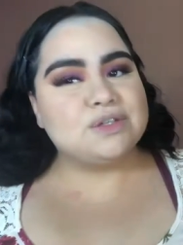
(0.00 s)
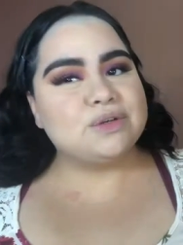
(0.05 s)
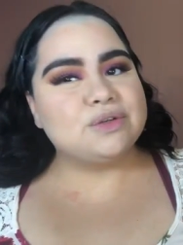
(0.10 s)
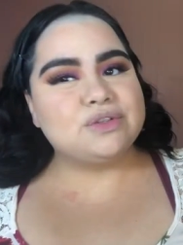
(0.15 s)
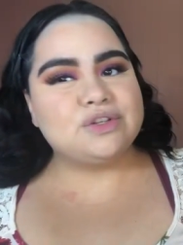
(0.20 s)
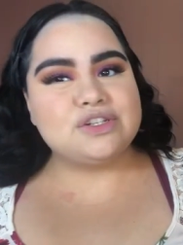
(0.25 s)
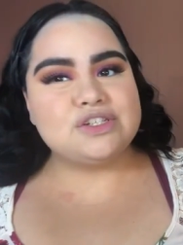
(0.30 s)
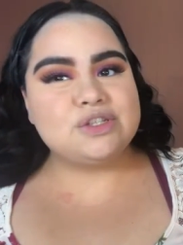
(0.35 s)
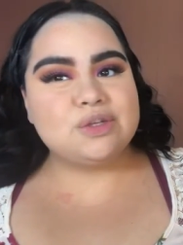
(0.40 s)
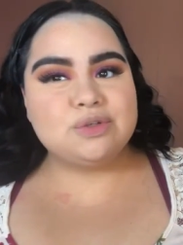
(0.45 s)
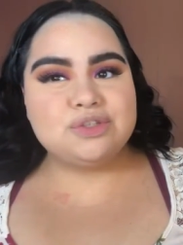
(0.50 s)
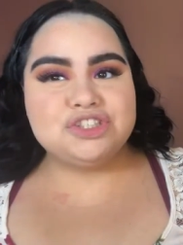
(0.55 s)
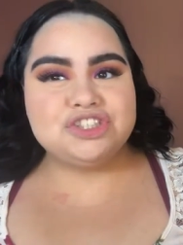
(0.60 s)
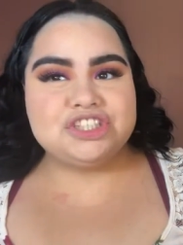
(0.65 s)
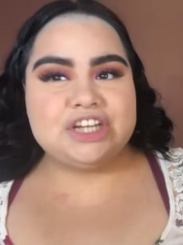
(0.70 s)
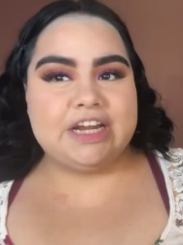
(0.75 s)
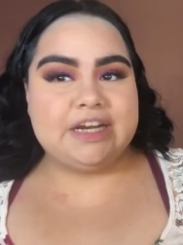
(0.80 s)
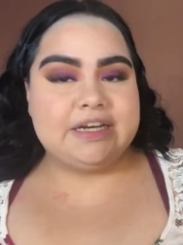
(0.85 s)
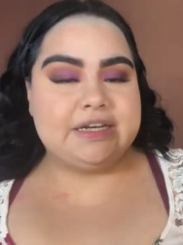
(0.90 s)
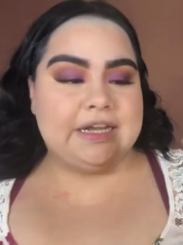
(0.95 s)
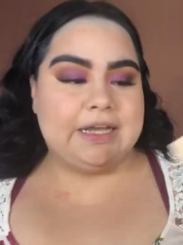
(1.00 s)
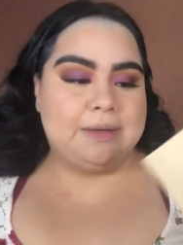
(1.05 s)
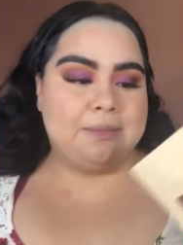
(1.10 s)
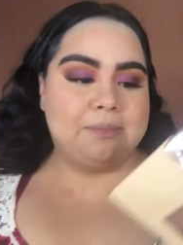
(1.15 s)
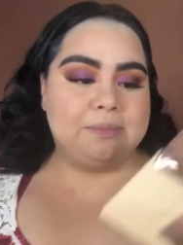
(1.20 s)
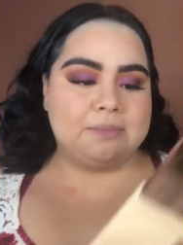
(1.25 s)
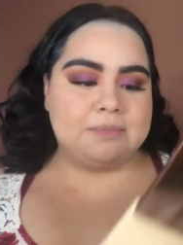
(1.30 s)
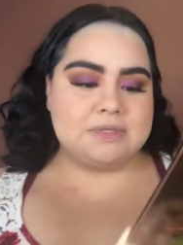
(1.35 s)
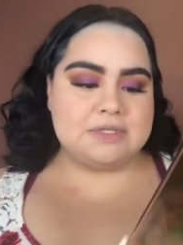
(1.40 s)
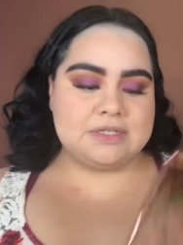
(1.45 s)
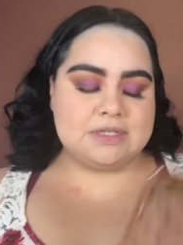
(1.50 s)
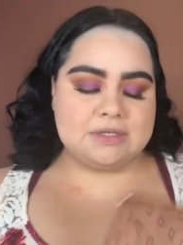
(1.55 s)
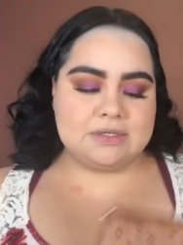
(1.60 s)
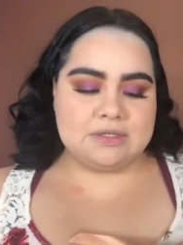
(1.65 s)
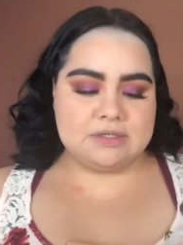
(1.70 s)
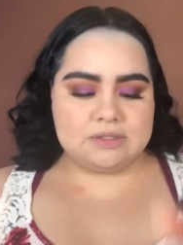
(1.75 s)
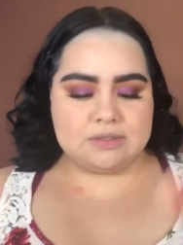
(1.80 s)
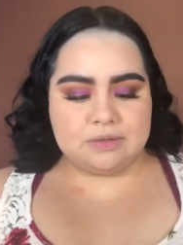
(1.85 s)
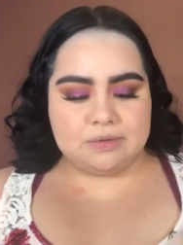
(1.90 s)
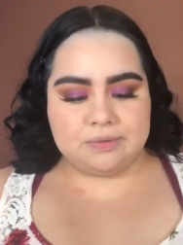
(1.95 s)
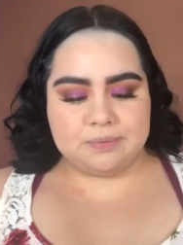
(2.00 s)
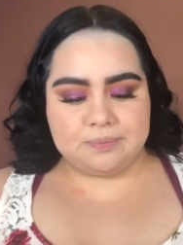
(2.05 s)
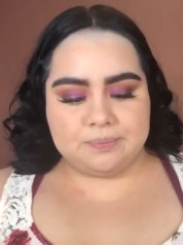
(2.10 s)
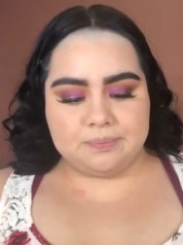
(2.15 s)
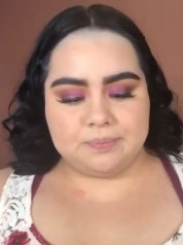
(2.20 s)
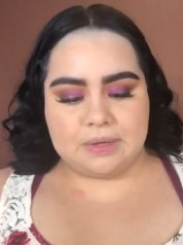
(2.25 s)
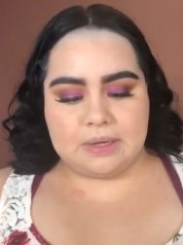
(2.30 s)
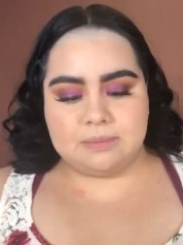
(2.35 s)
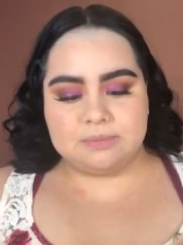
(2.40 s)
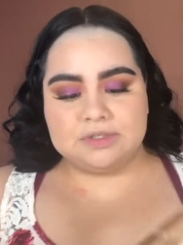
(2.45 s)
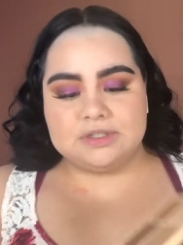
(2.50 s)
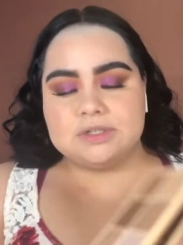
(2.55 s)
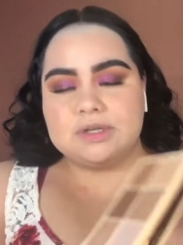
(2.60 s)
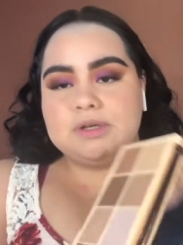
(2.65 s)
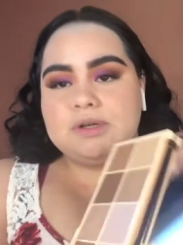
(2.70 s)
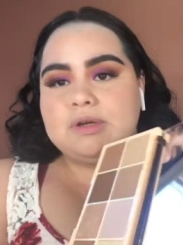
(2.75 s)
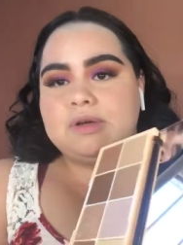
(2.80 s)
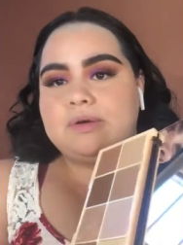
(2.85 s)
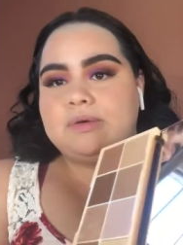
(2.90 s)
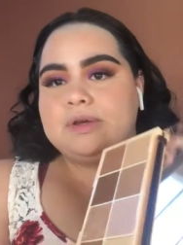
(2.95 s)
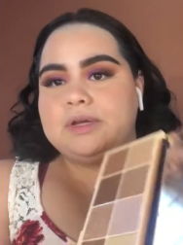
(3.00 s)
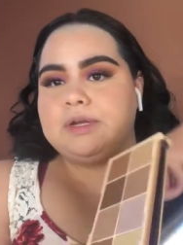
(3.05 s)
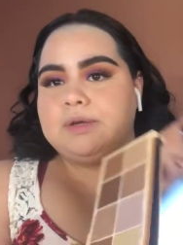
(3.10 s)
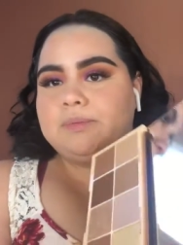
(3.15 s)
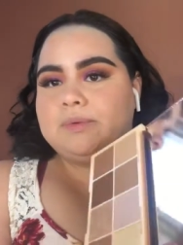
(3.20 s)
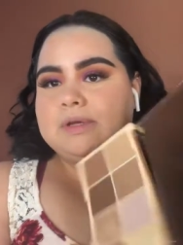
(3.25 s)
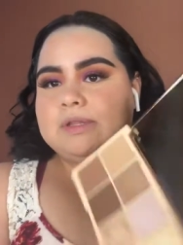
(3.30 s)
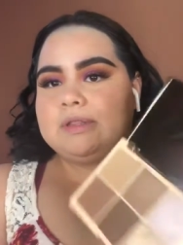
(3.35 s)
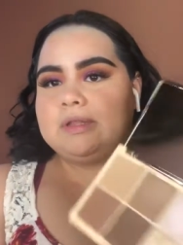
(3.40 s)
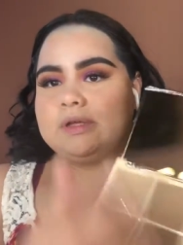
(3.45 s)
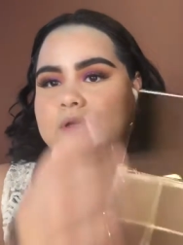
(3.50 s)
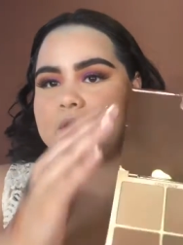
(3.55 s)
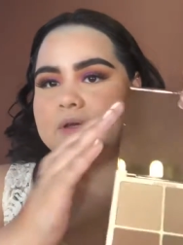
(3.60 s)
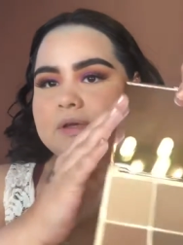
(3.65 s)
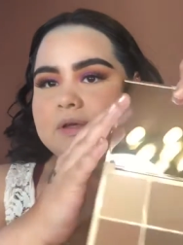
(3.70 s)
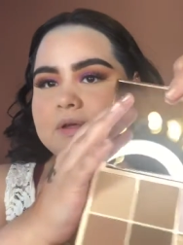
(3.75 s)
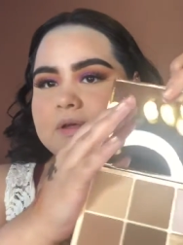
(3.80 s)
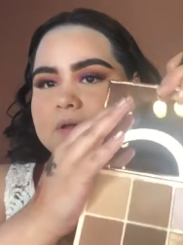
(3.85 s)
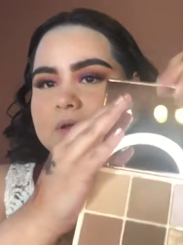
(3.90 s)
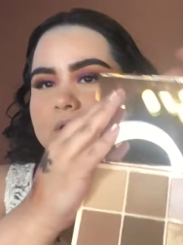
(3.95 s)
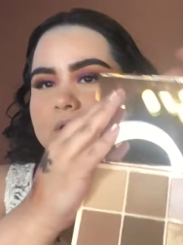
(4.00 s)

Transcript: Oh, shade names. So I'm just gonna go in with uh,